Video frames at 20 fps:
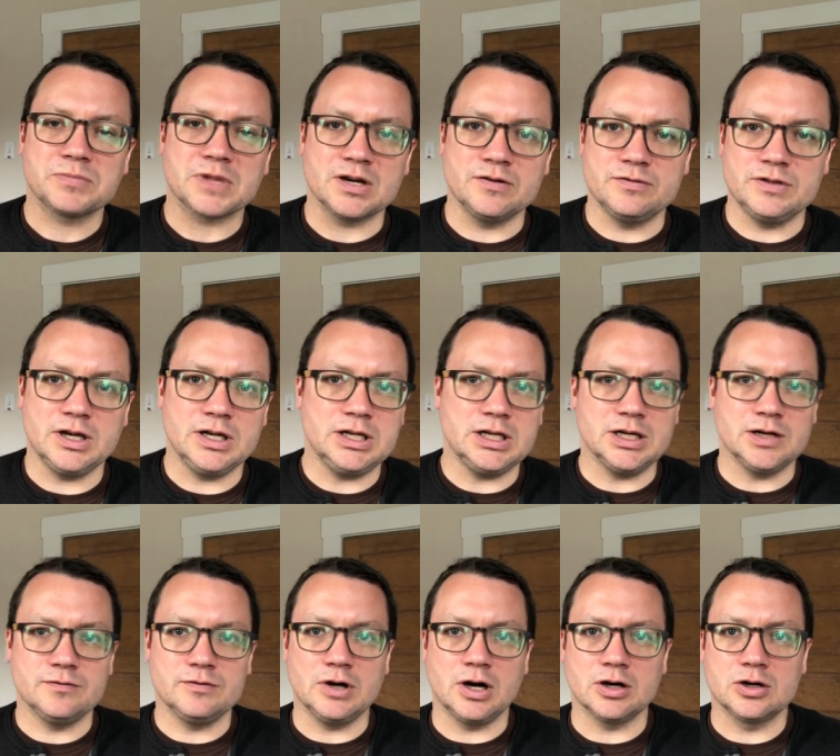of the idea
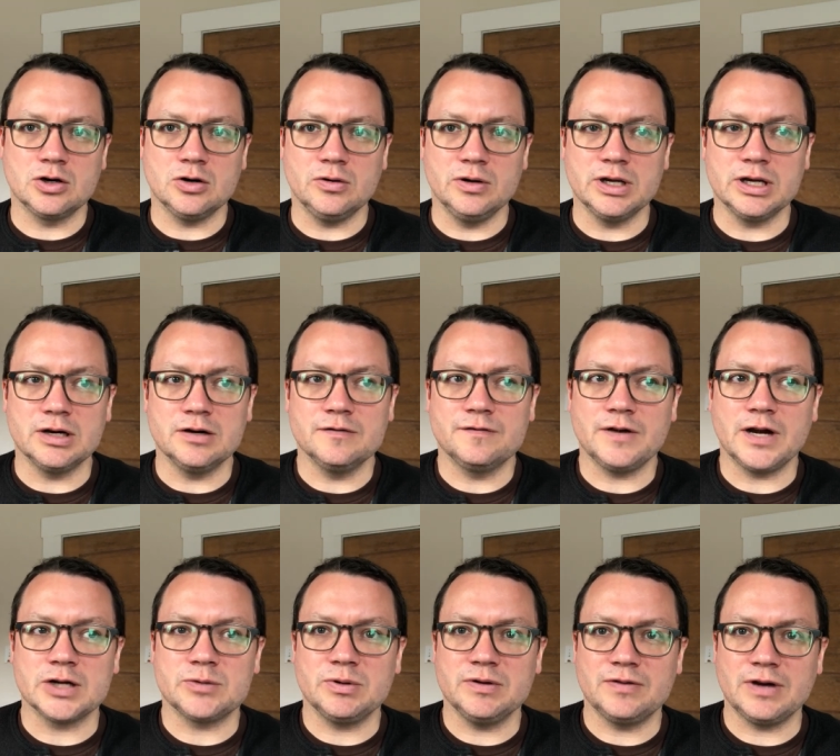of not going. And in
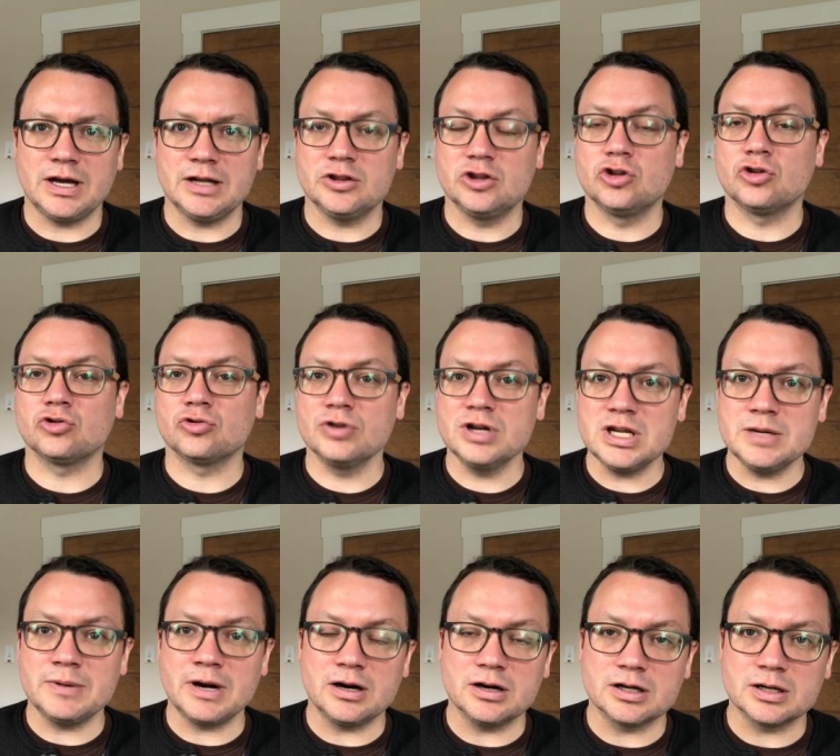fact, we've had three
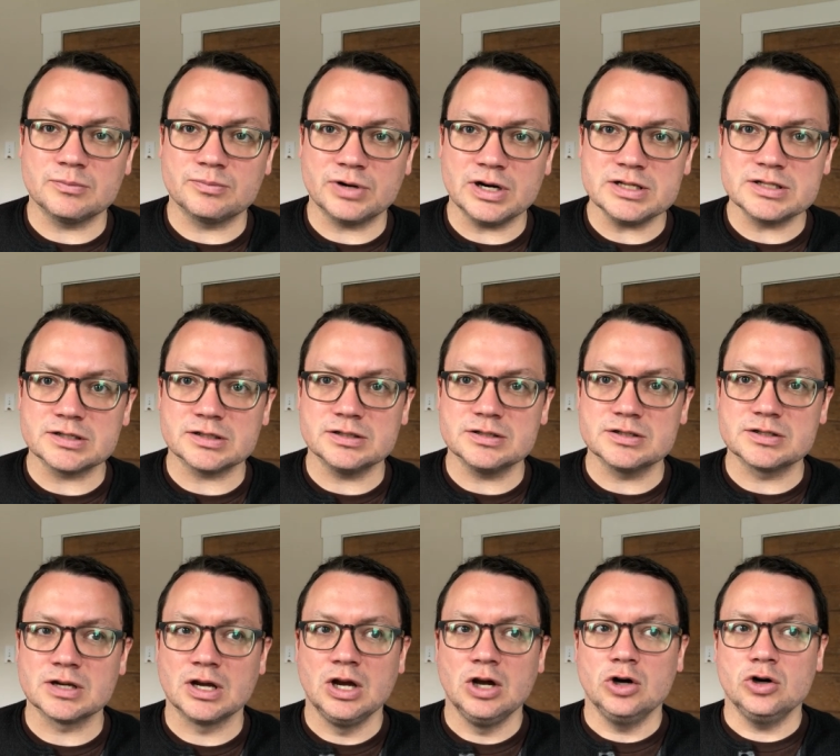American
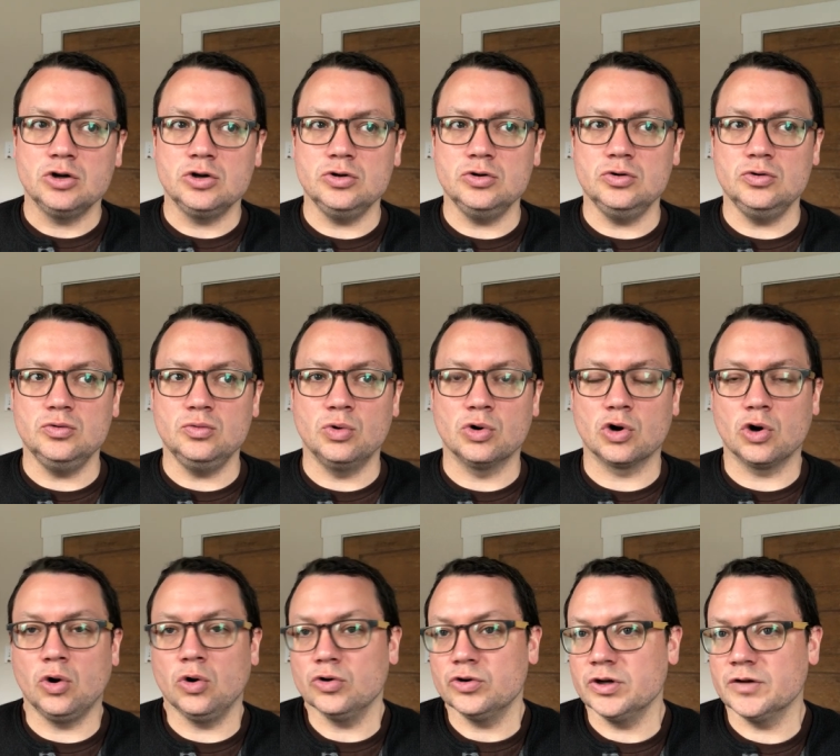presidents who were
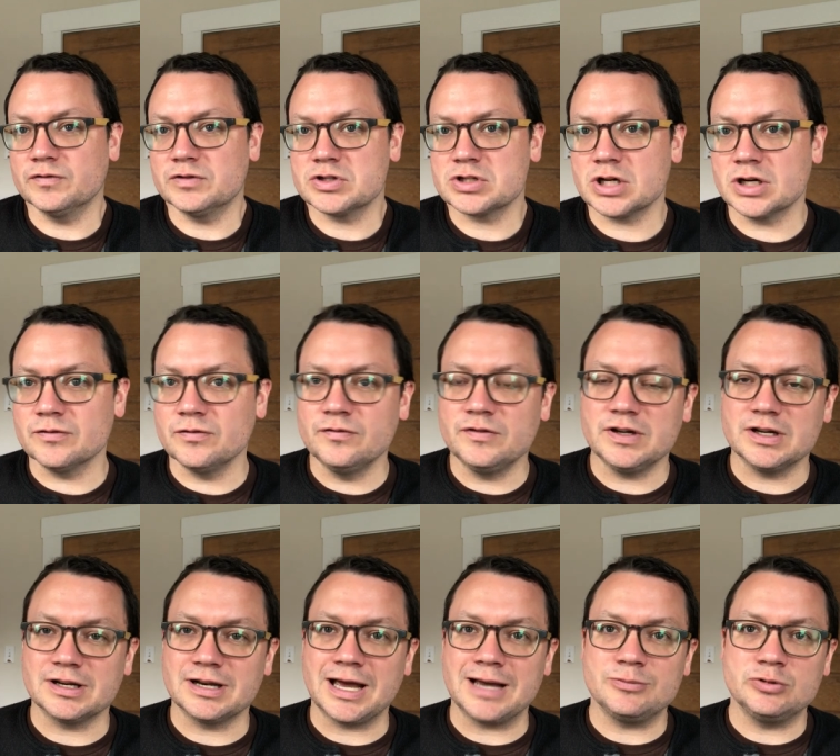old enough to serve in
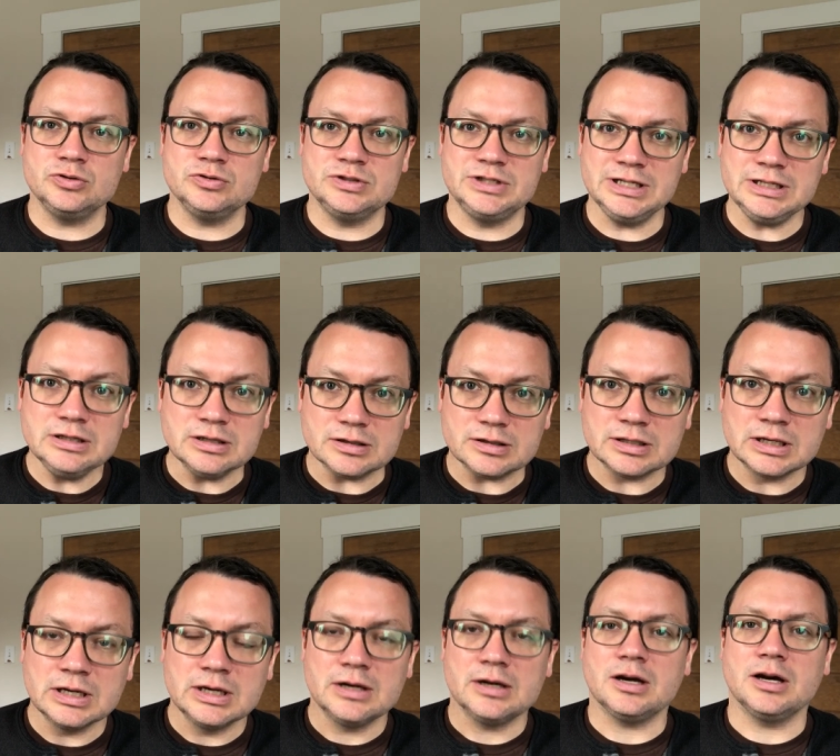Vietnam who didn't.
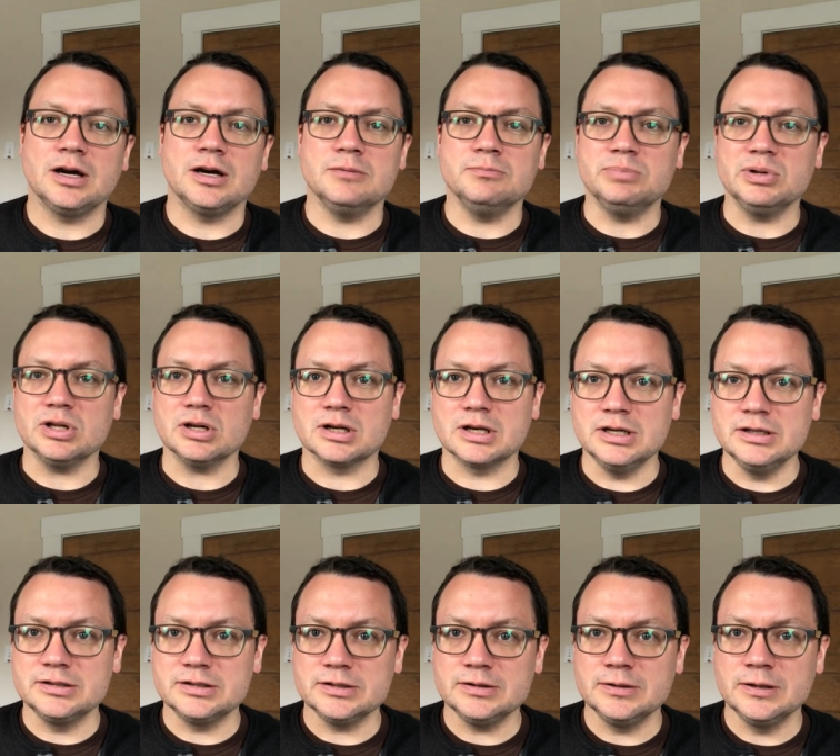Um, Bill
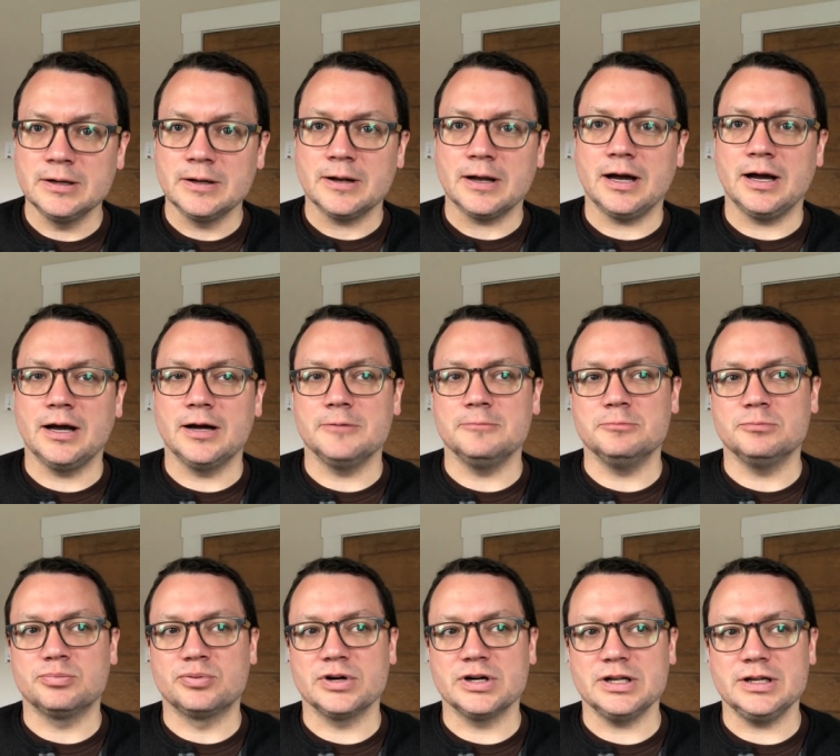Clinton um,
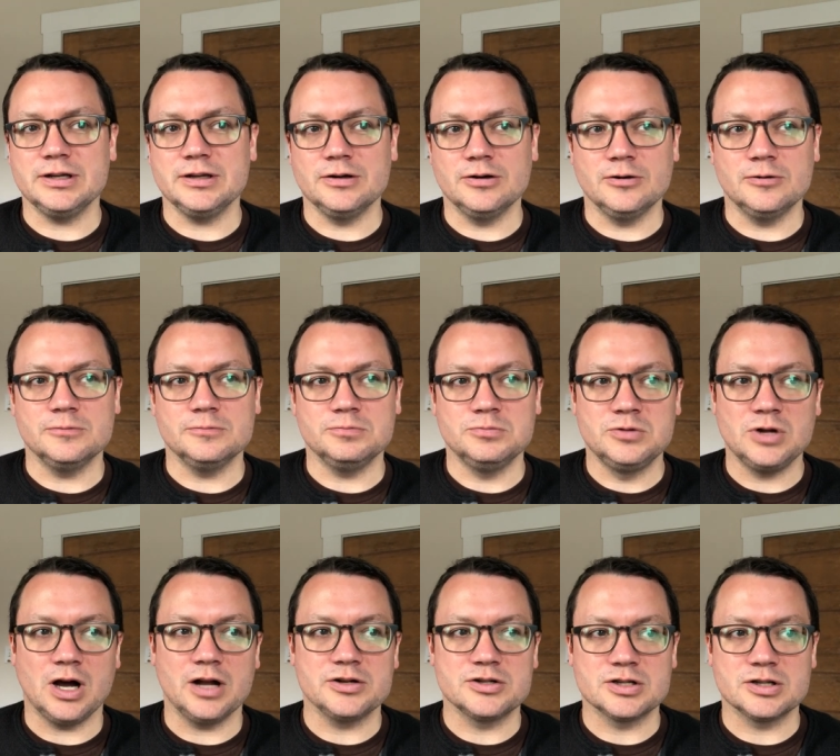pretty, you know,
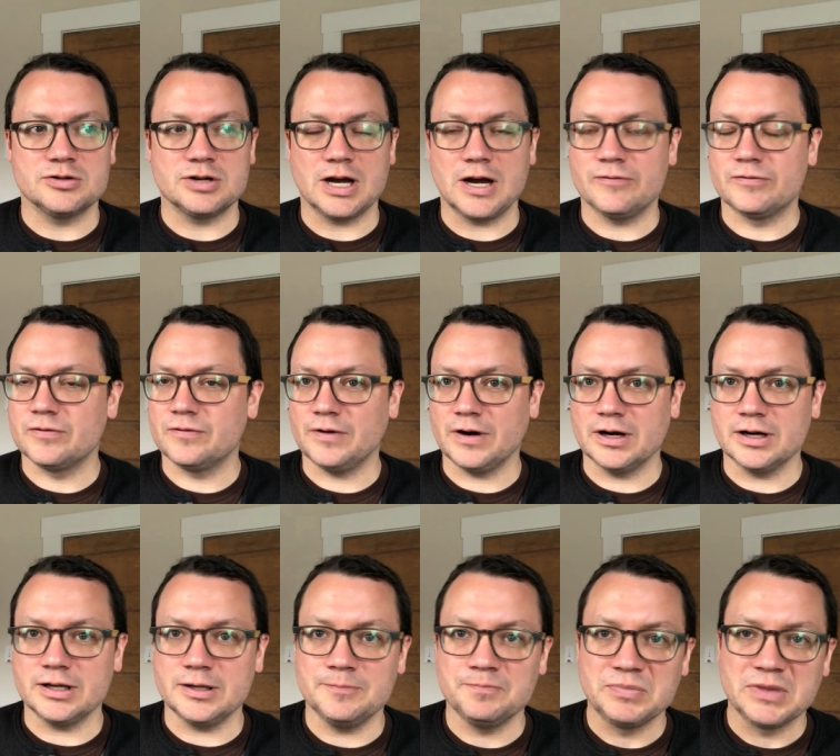dodged the draft
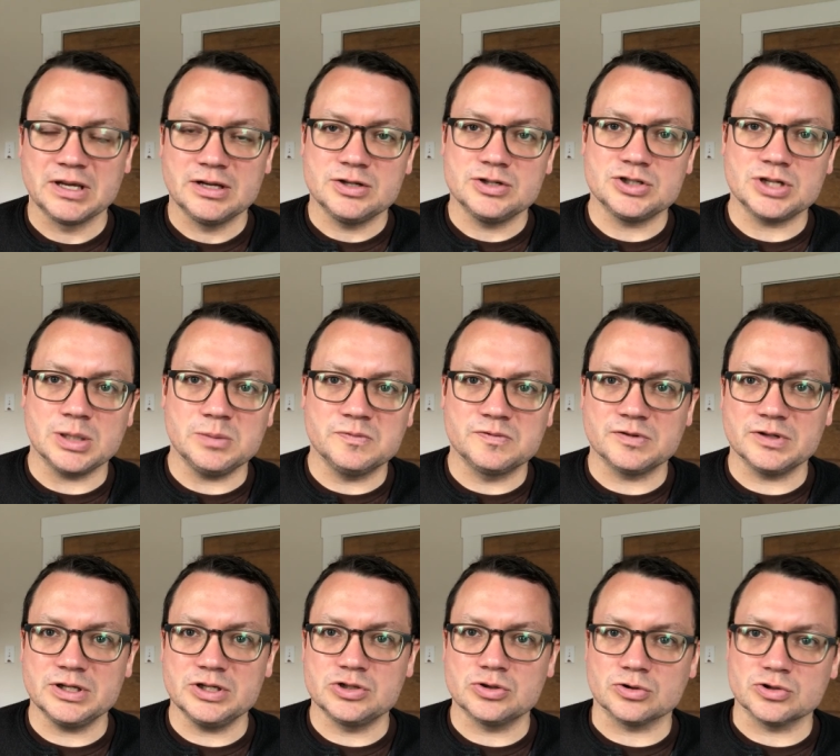fairly
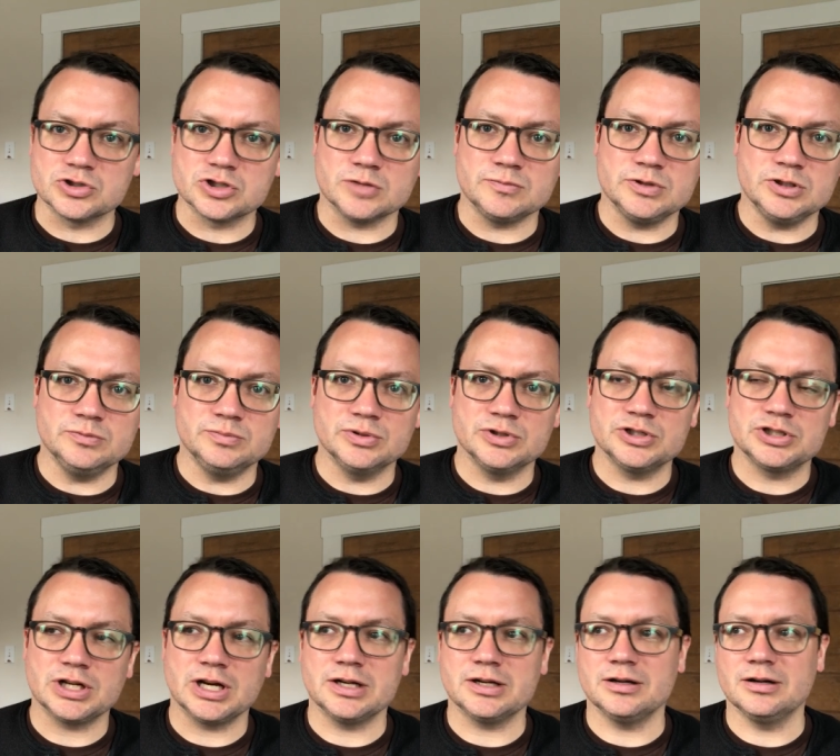shamefully. George W. Bush
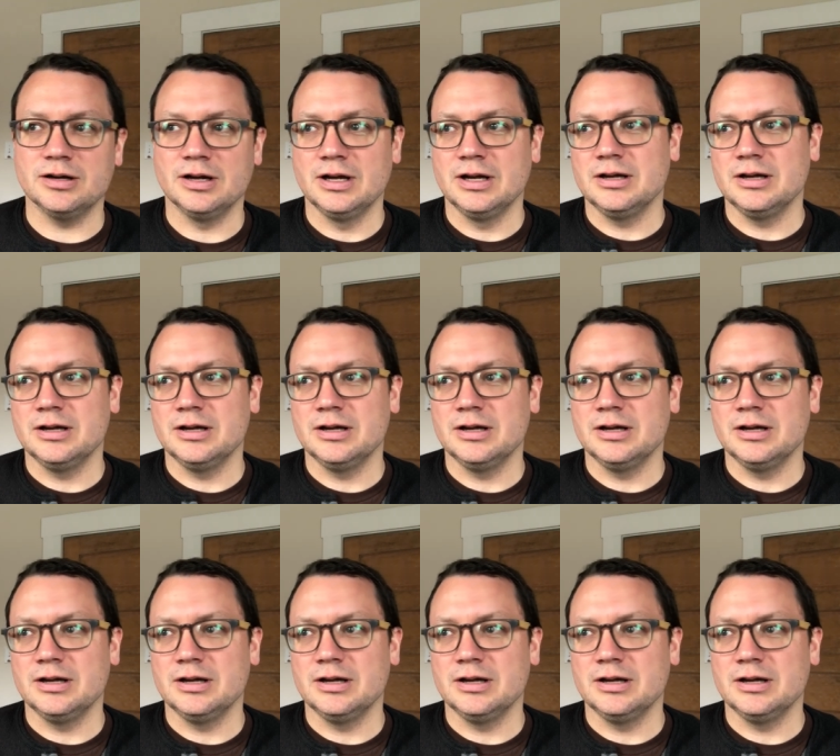had a